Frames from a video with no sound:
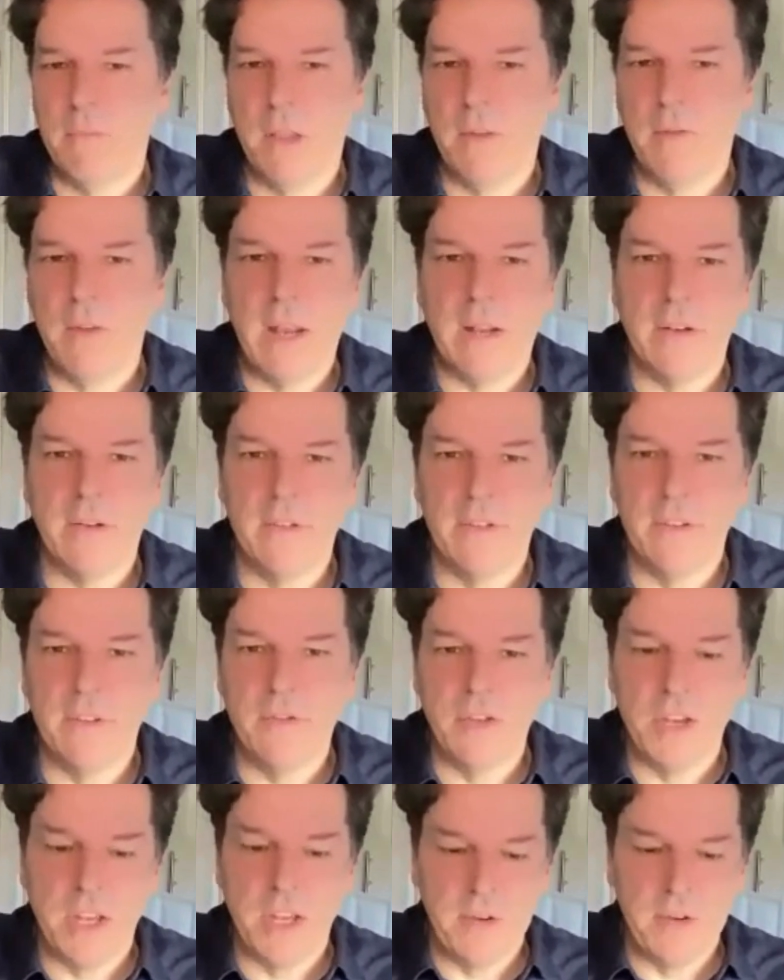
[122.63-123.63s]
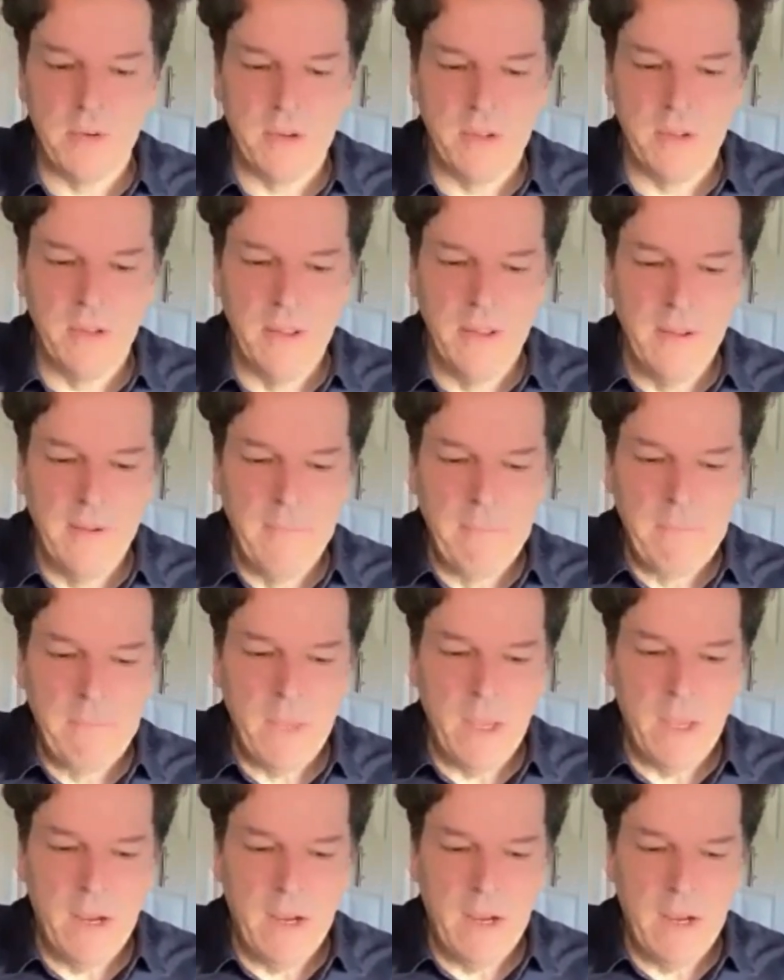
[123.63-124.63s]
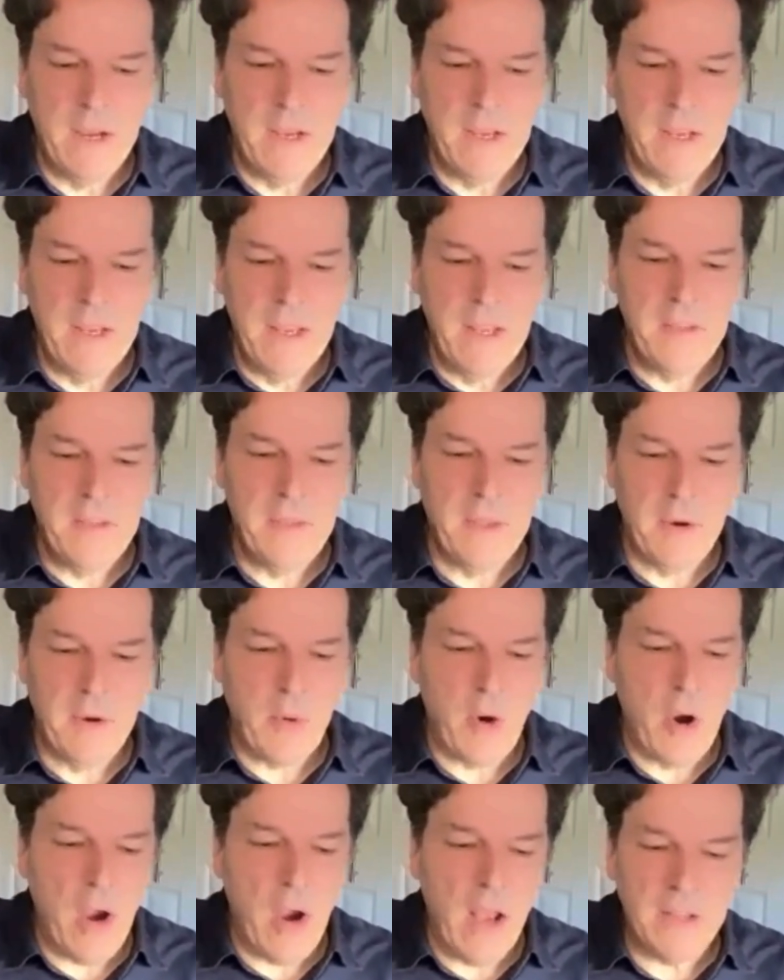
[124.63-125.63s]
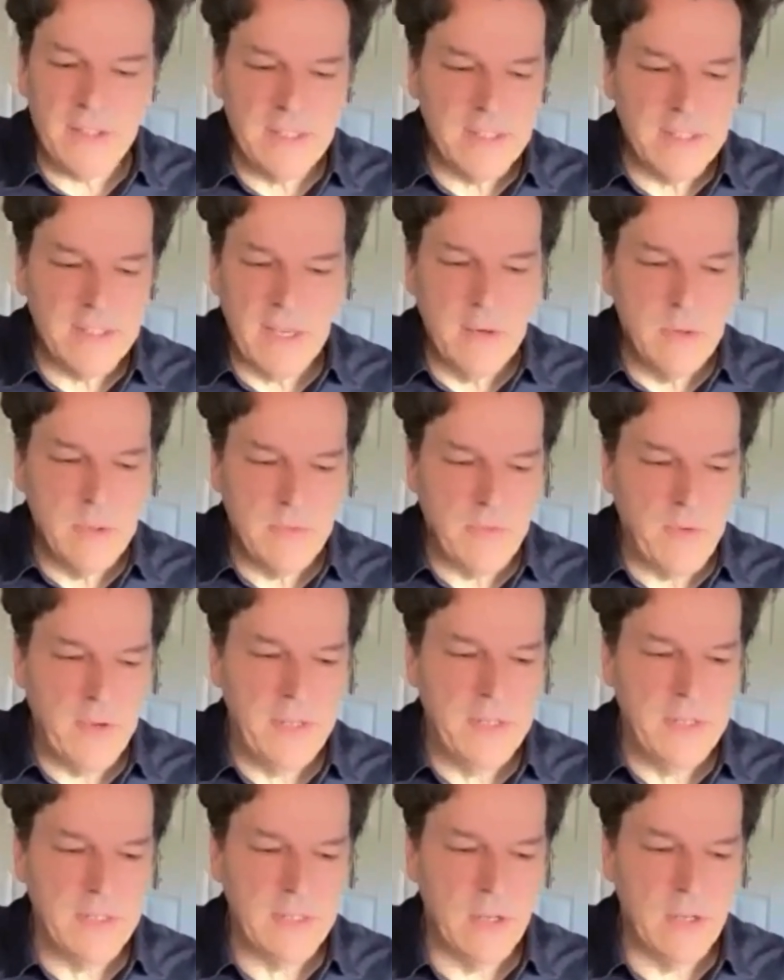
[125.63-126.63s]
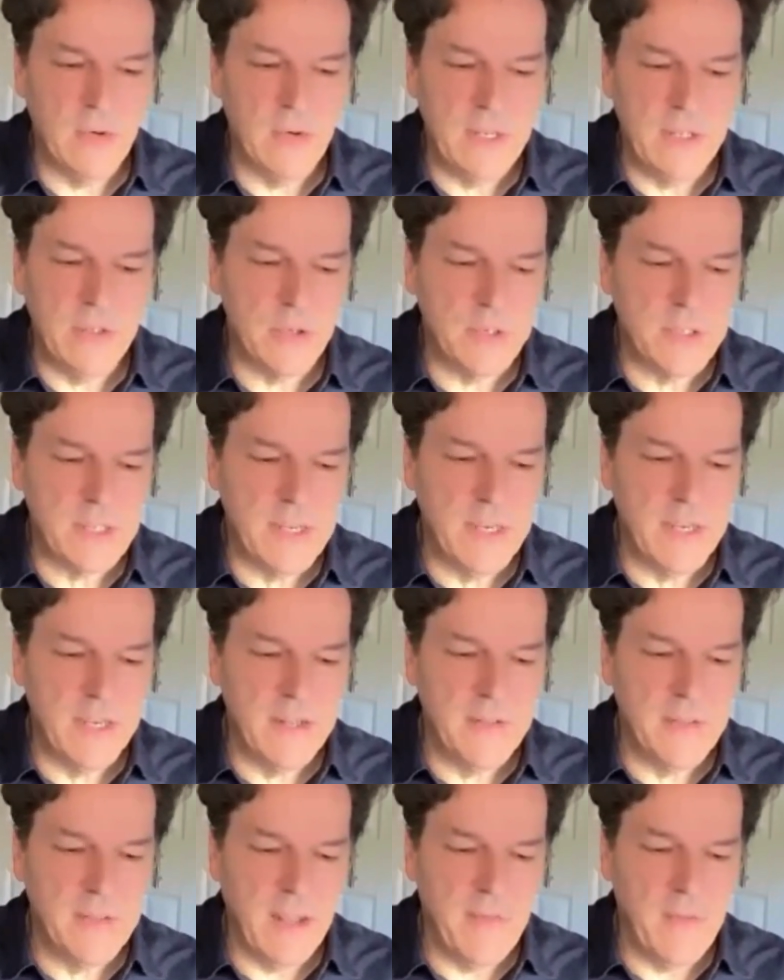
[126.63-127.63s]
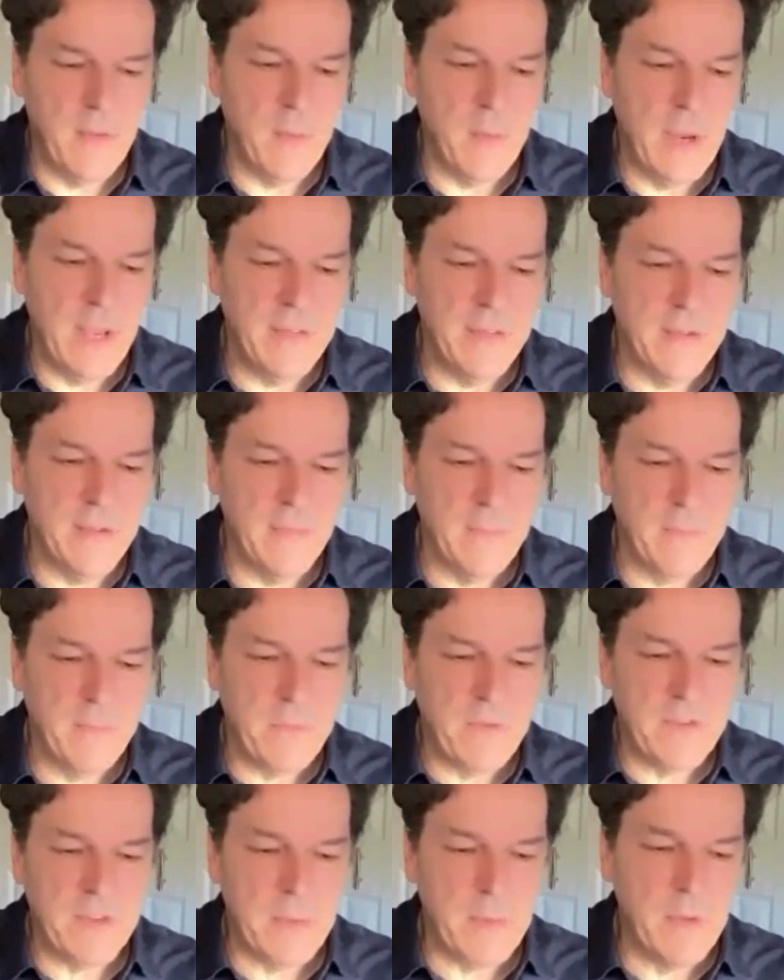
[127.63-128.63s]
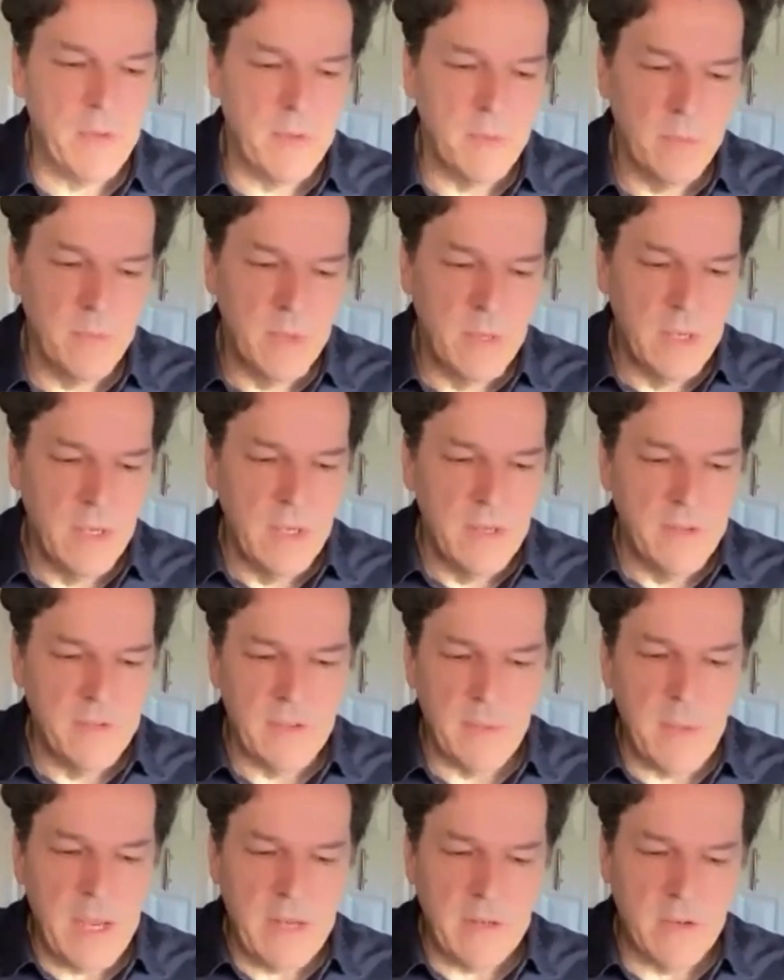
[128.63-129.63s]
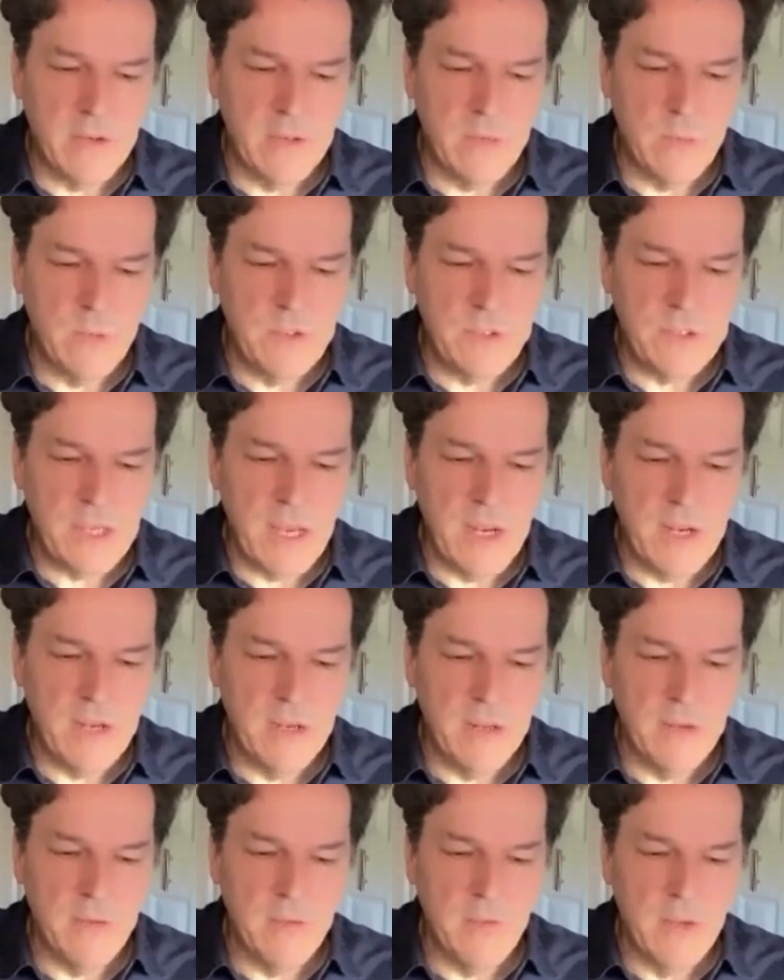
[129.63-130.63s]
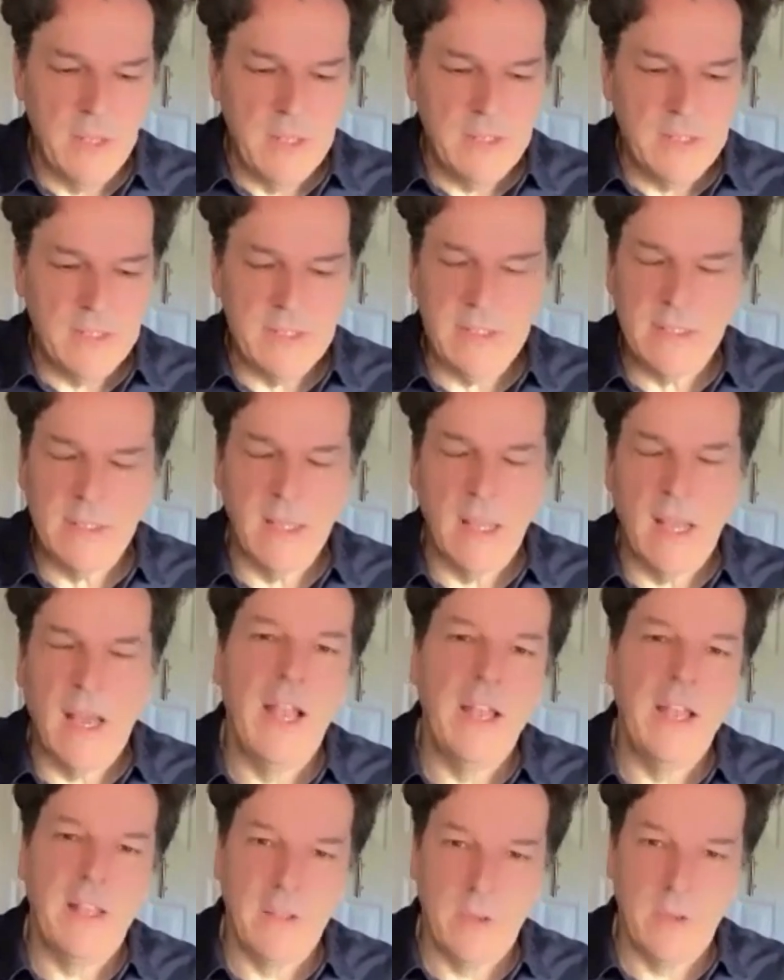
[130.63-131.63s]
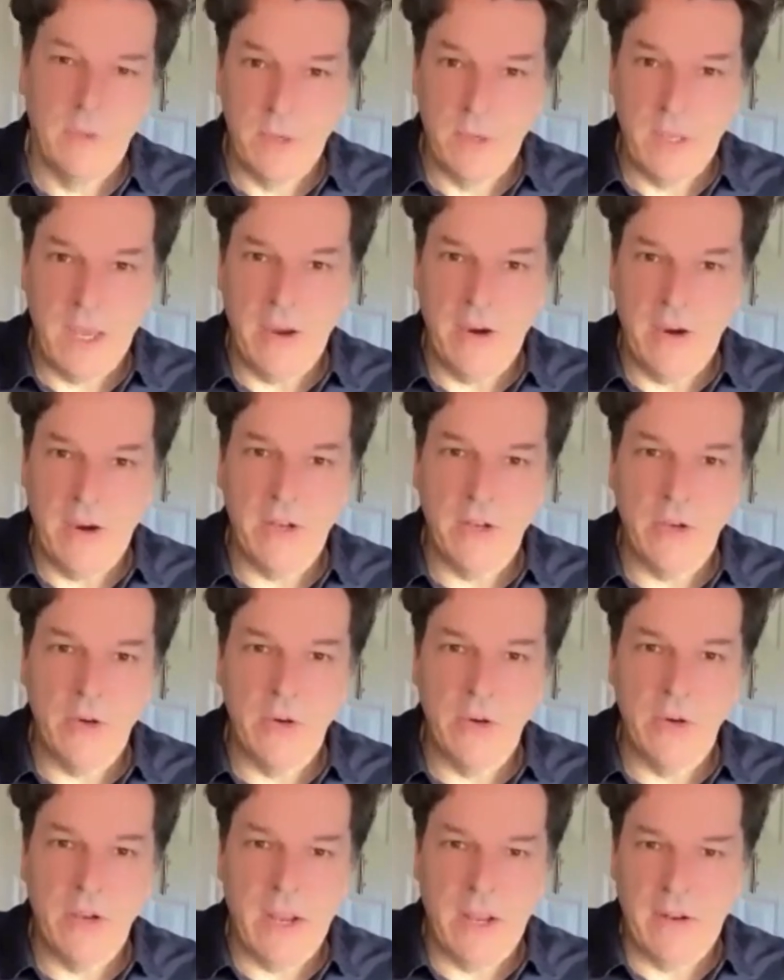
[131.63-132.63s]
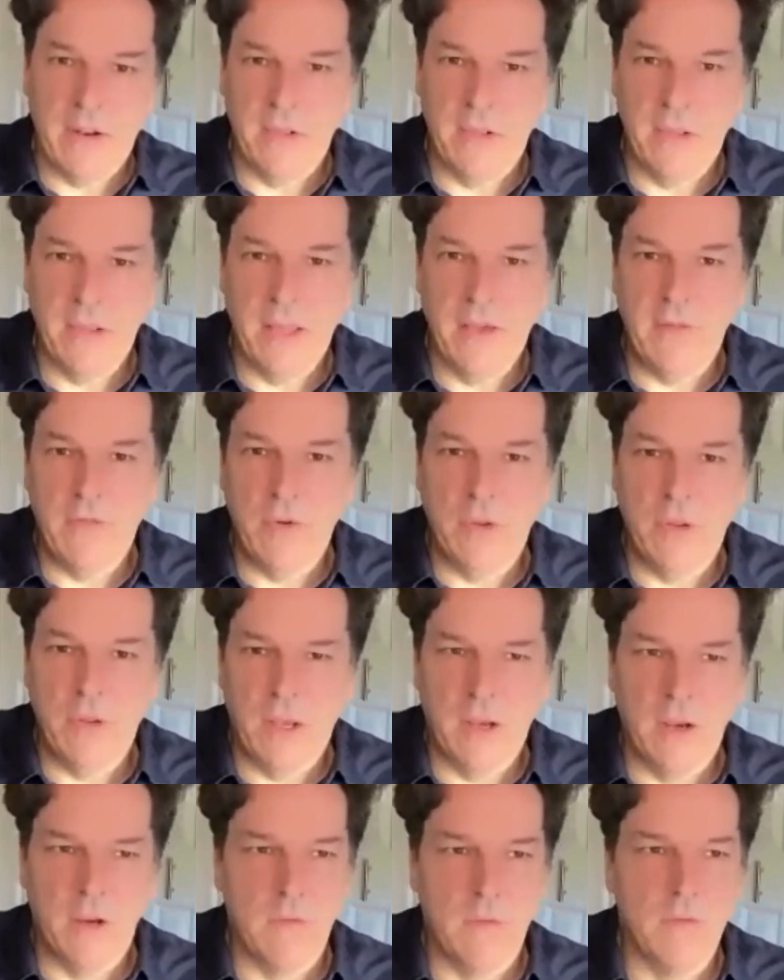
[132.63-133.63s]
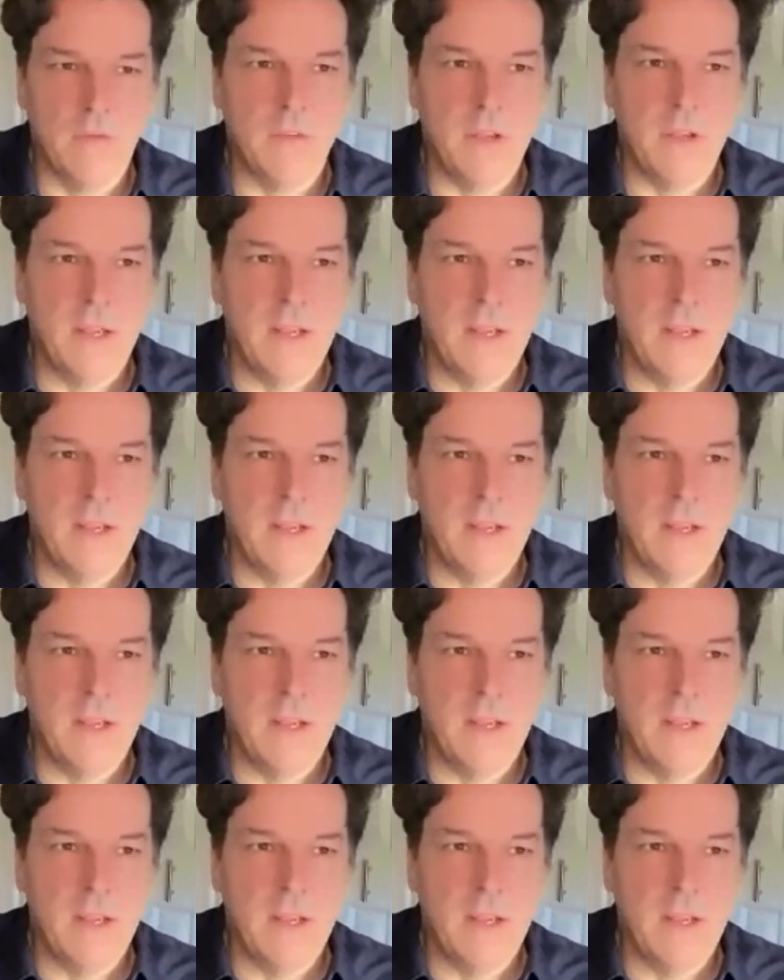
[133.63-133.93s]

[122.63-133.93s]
love actors in general, uh, their process I always find so interesting, and the way that some actors will just kind of slide into a character at a level of